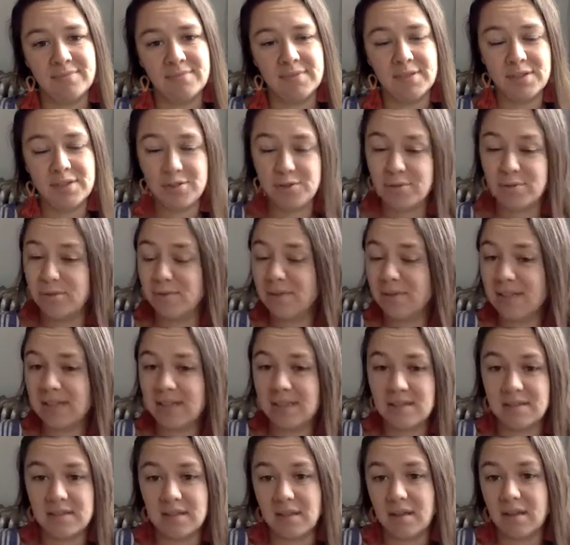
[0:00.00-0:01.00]
to truly
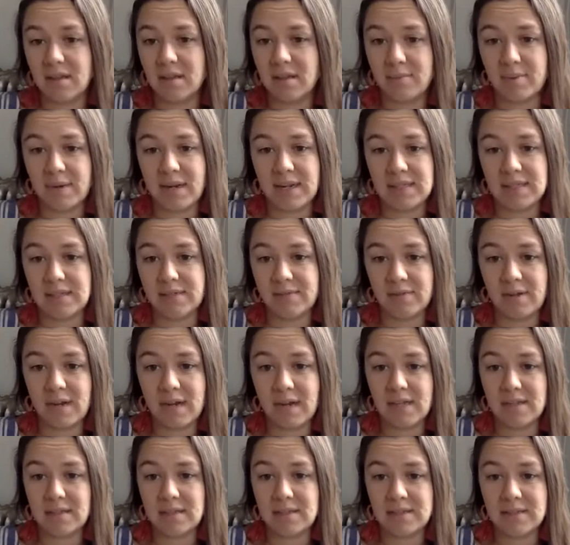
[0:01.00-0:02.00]
consider the price of
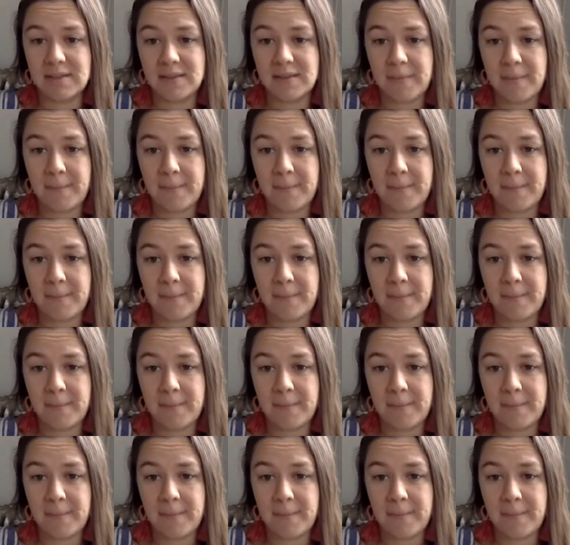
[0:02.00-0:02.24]
rice,